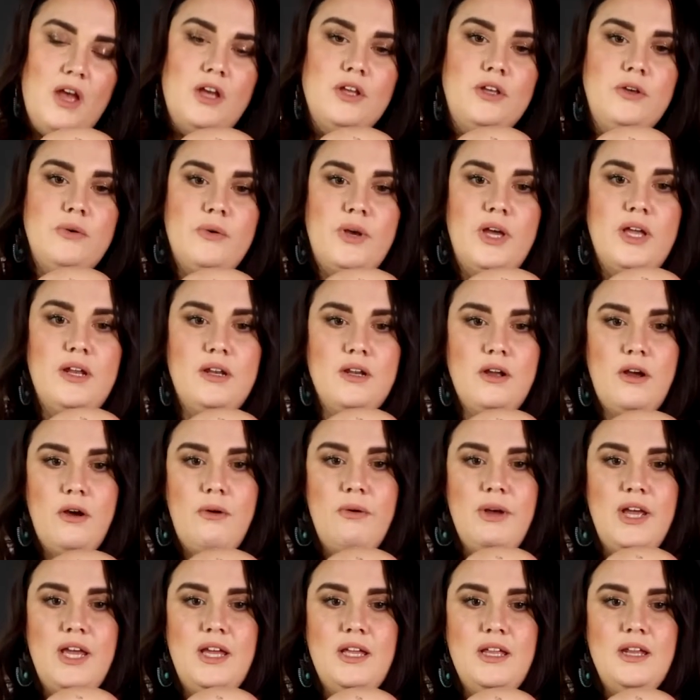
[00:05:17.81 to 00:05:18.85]
You can go
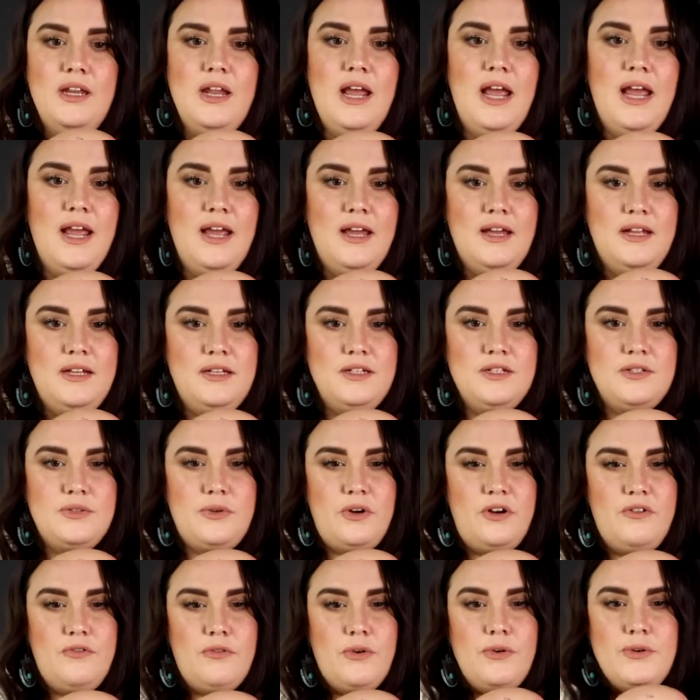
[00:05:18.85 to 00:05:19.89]
in and
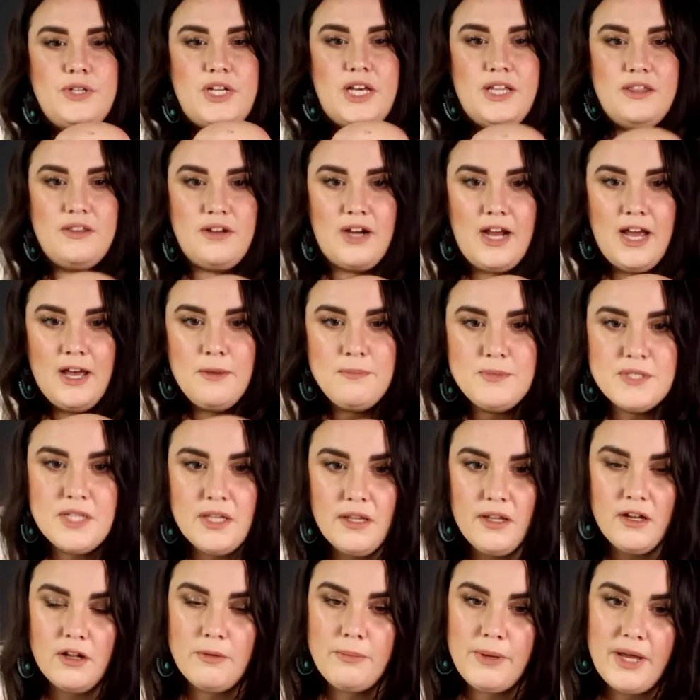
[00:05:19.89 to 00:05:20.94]
sort of rotate their hips a
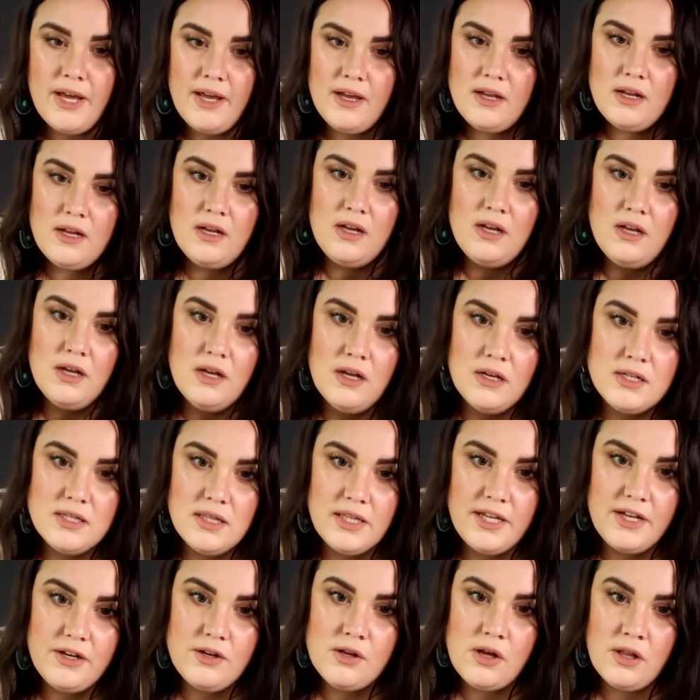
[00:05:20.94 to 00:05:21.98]
little bit,
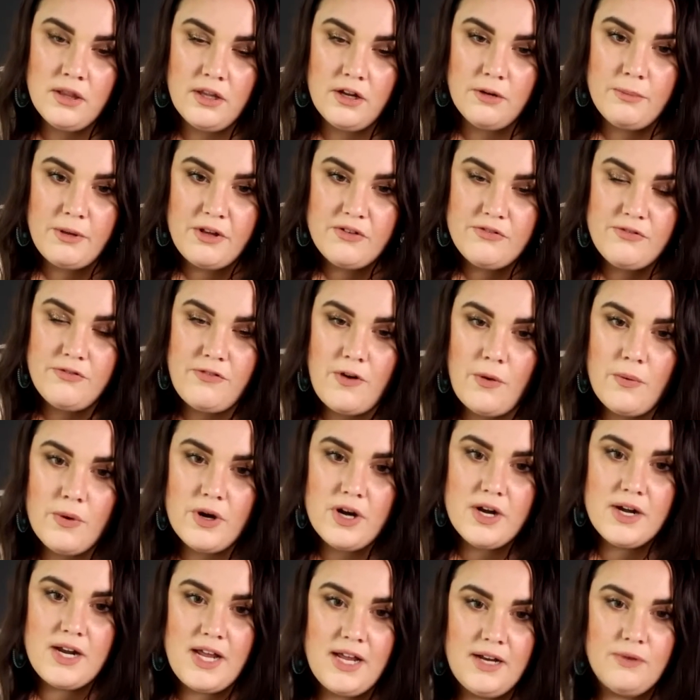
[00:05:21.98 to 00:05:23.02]
lean a little bit
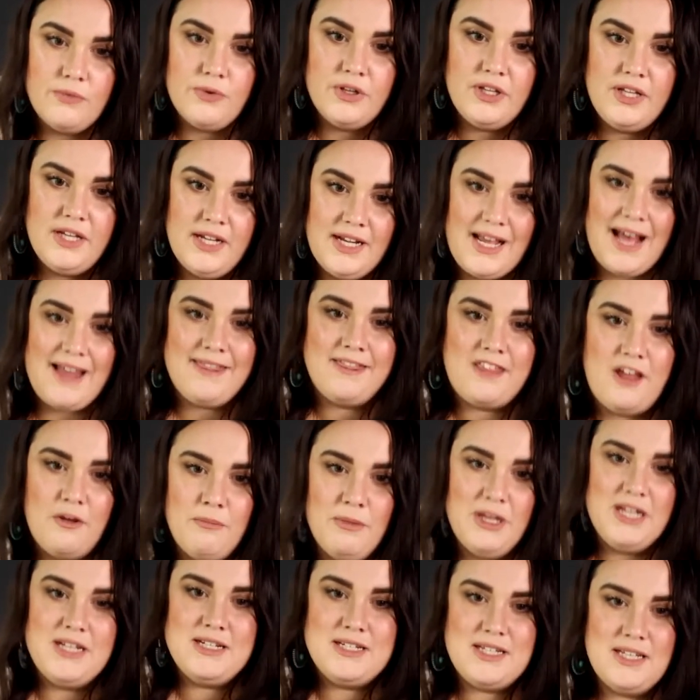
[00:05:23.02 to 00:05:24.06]
forward, and really get them
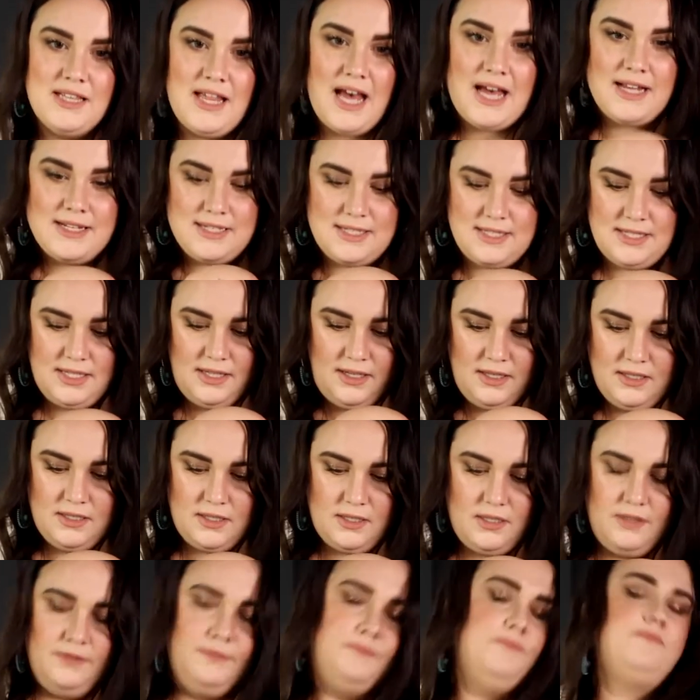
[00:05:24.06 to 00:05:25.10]
into that
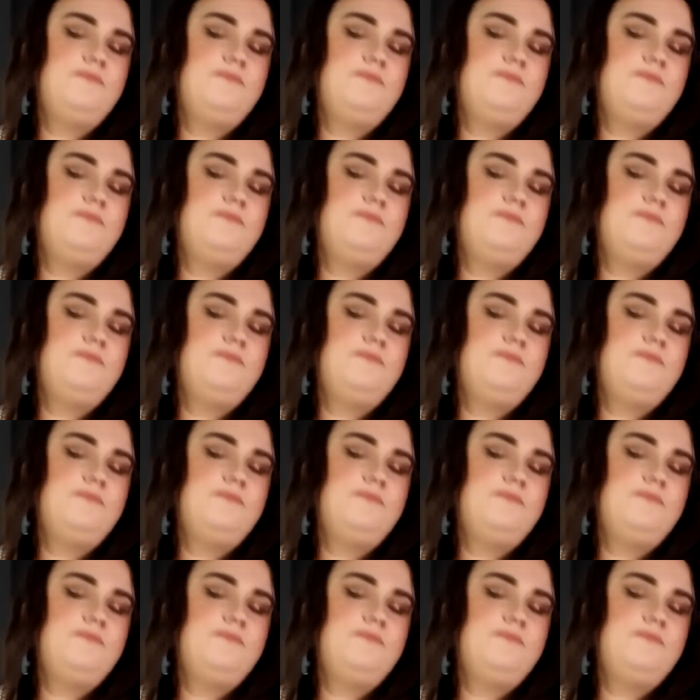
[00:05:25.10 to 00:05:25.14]
seat.